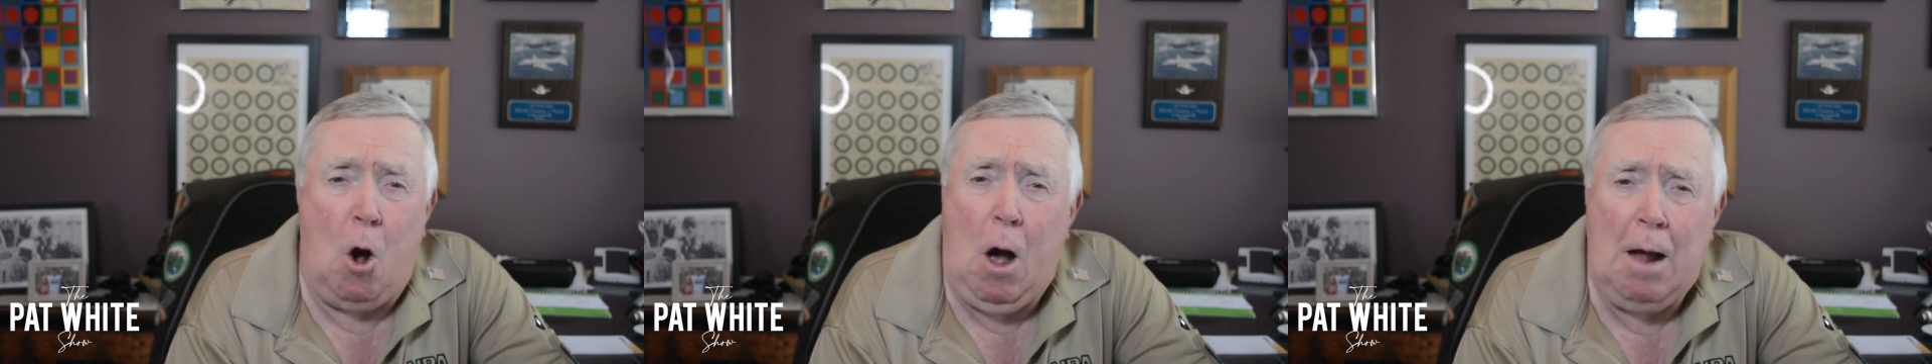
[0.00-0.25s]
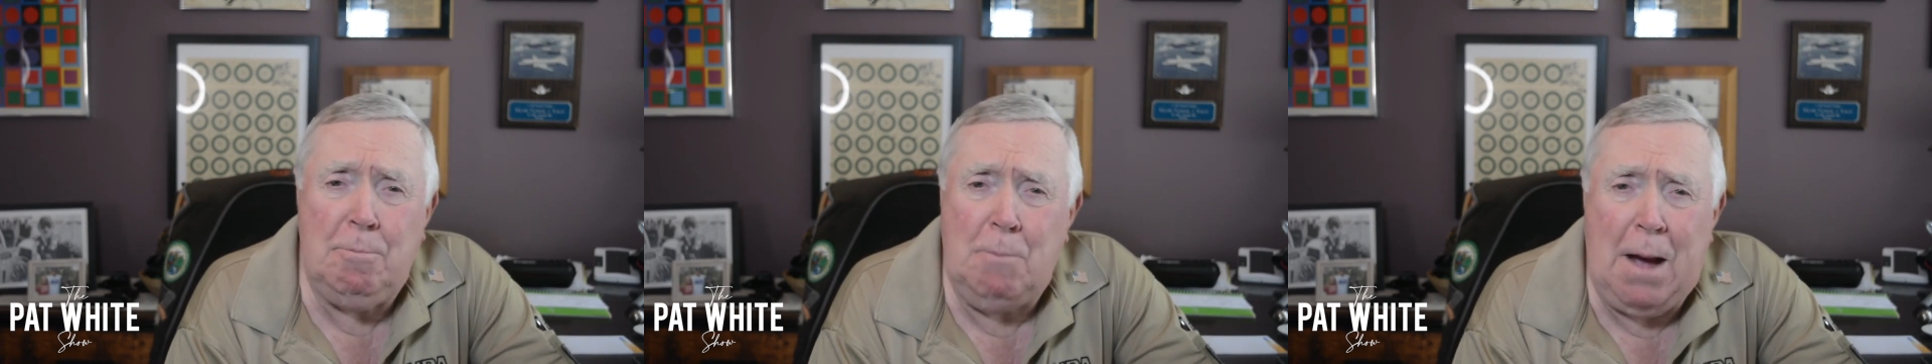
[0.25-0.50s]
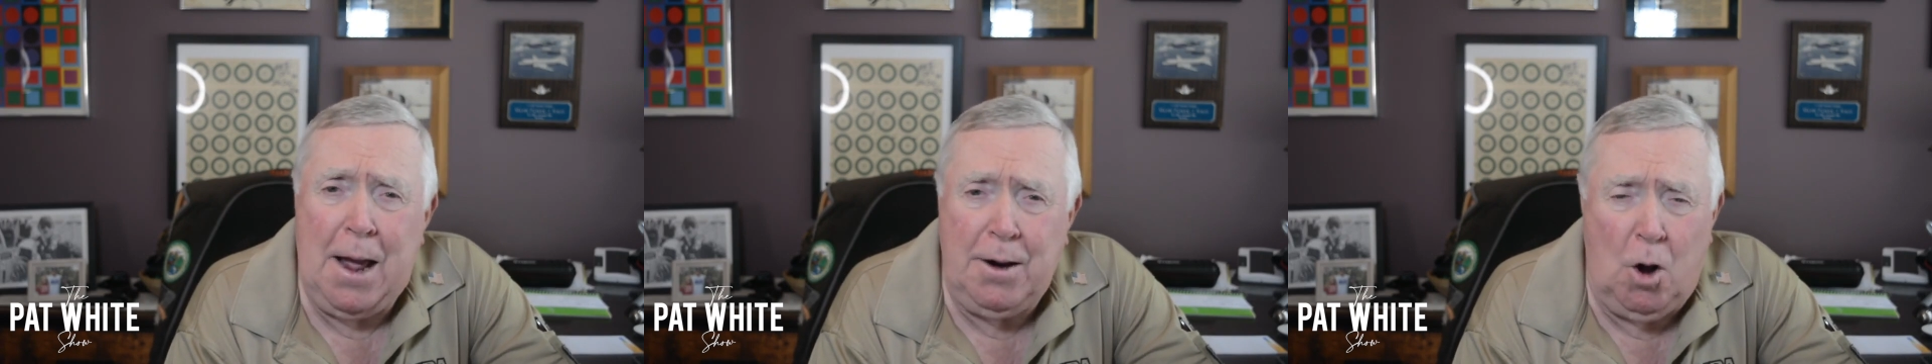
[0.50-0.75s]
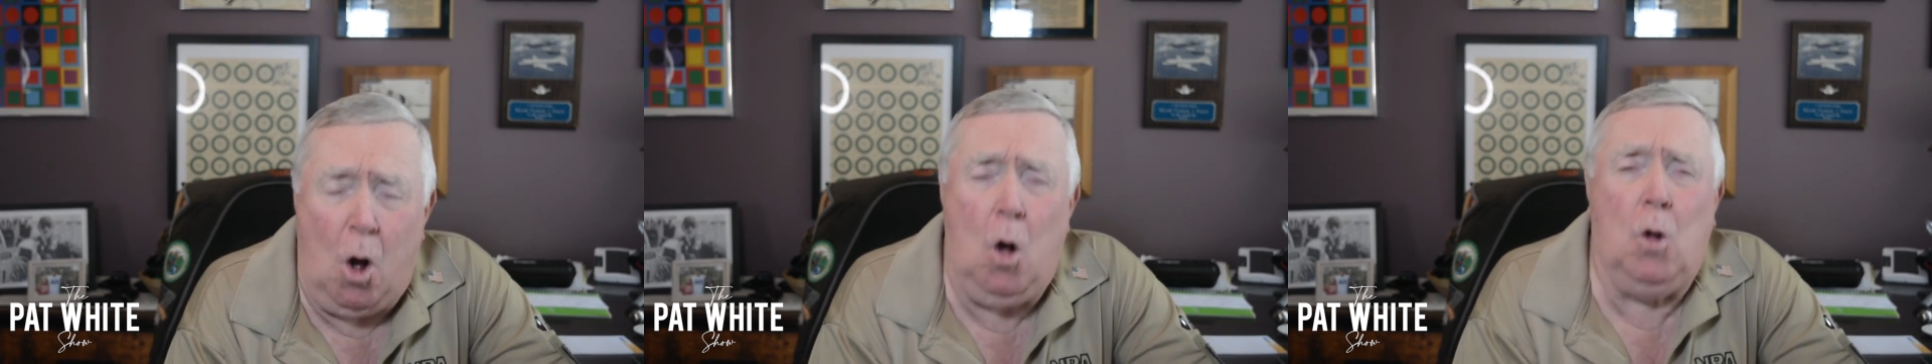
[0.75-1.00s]
out and buy
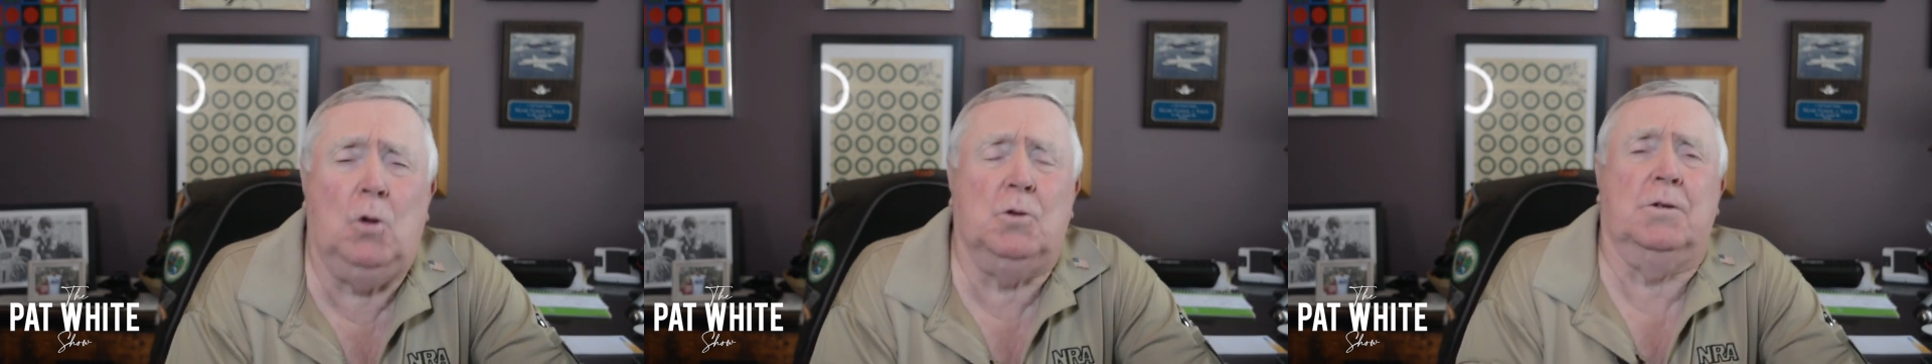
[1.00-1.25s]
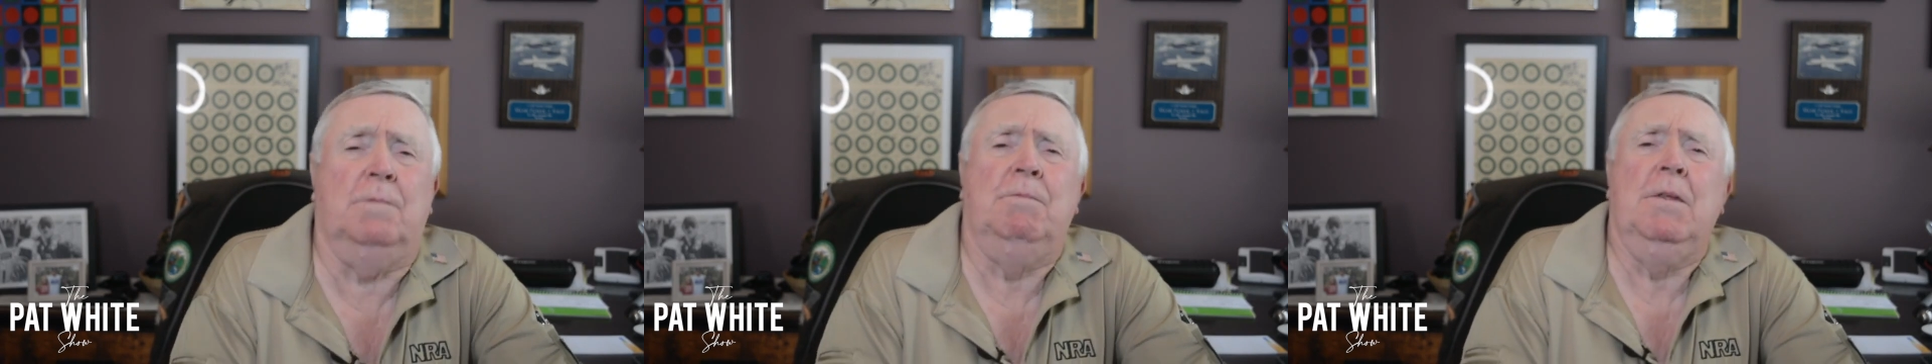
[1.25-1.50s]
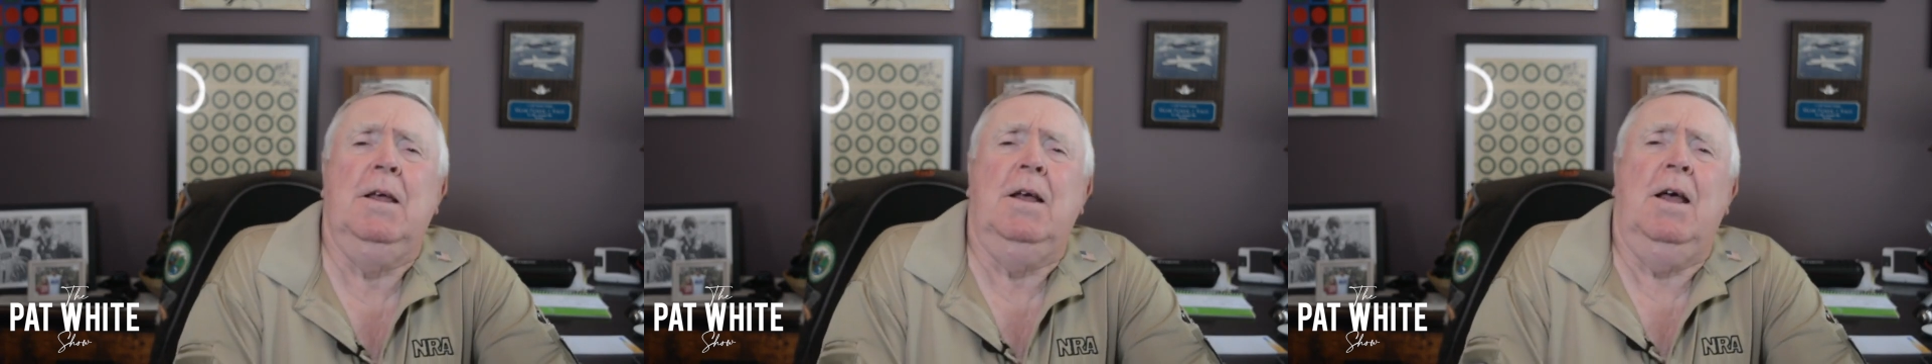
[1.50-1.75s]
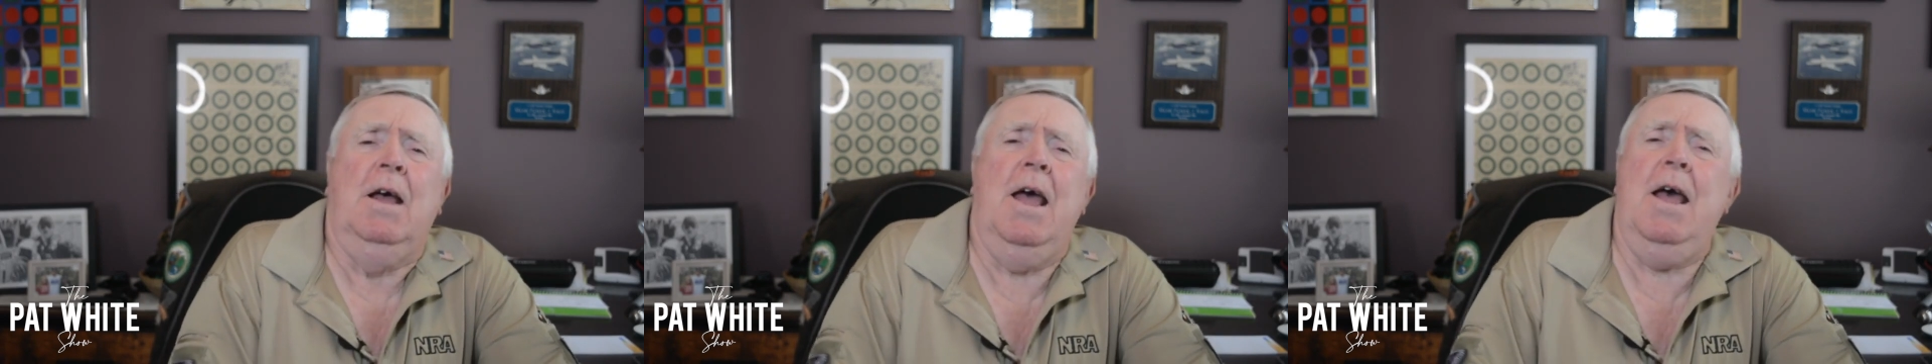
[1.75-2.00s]
gold.
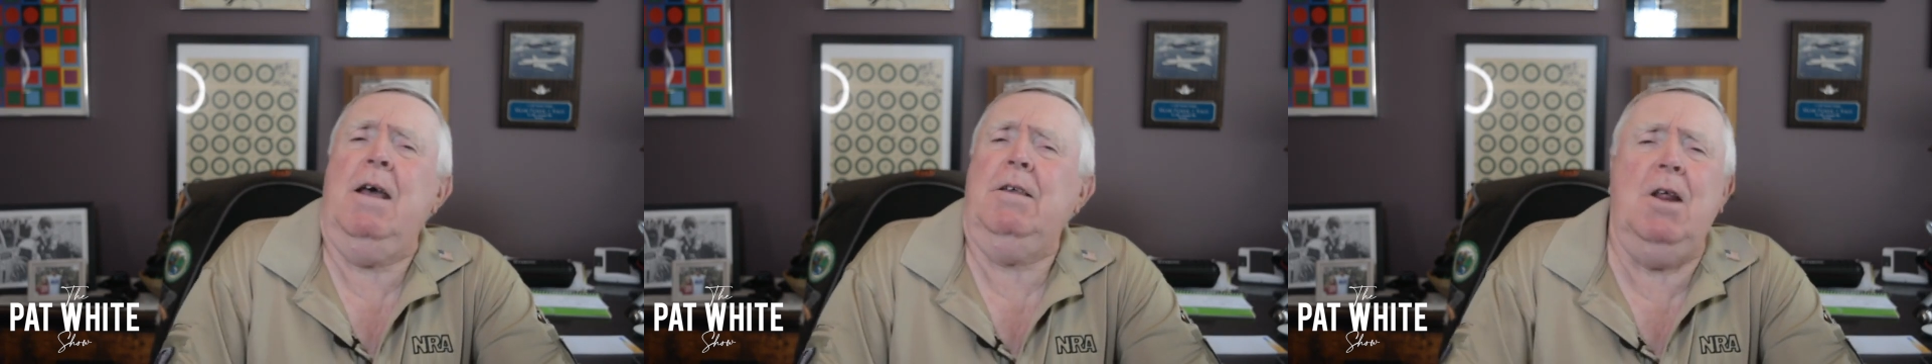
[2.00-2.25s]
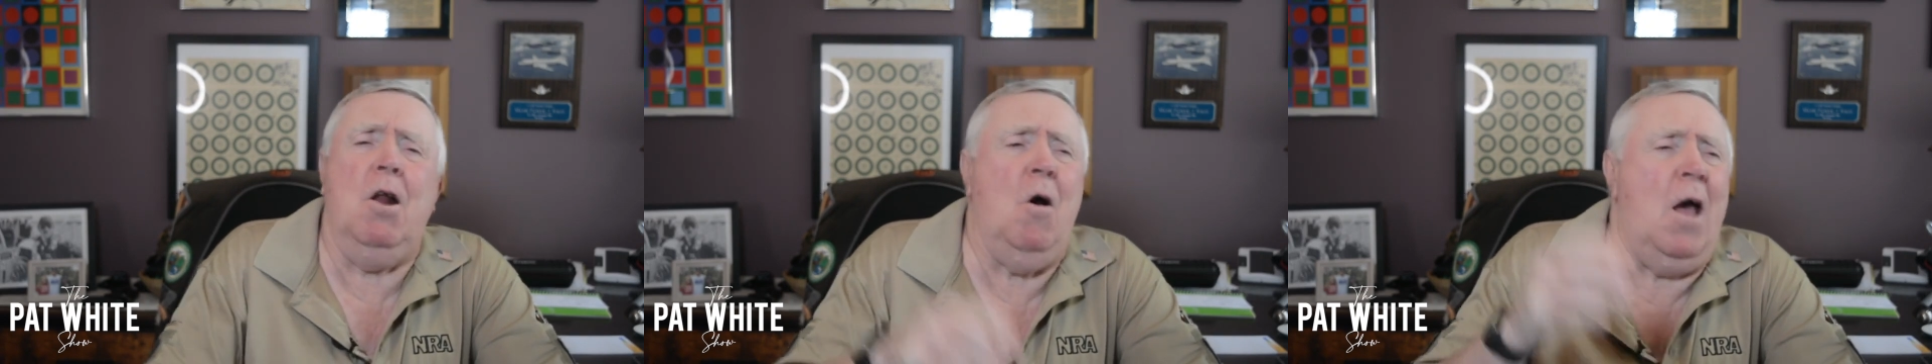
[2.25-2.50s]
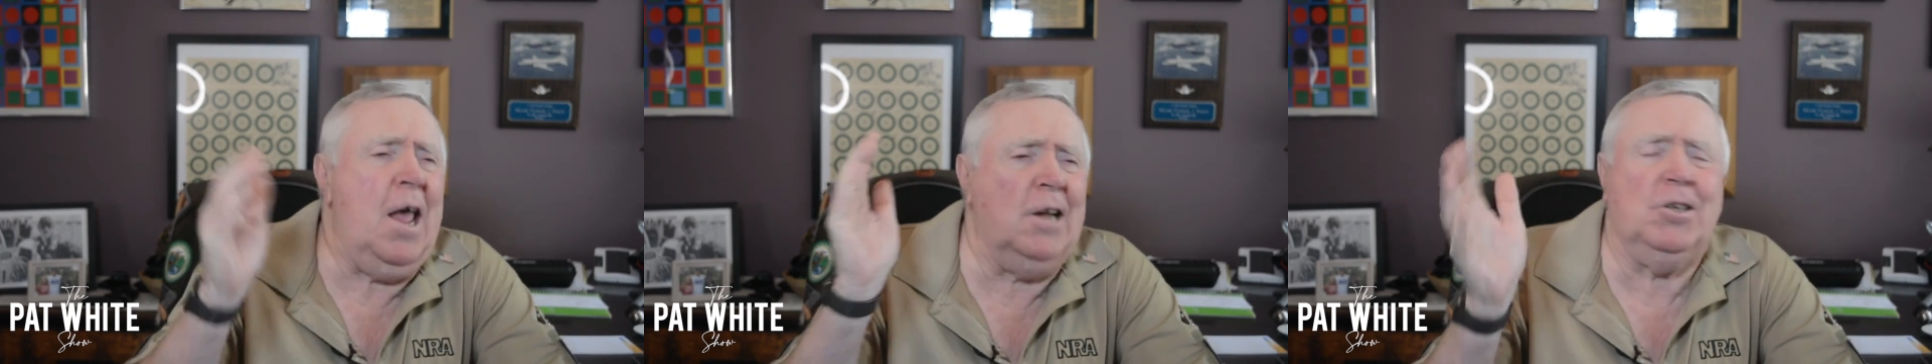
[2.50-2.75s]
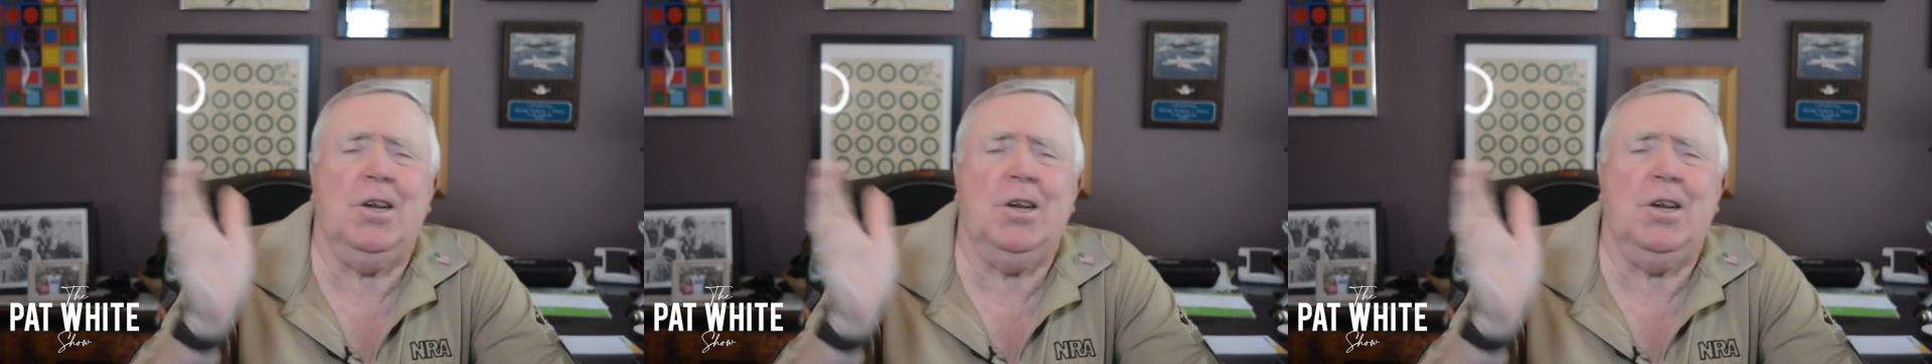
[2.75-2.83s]
Hedge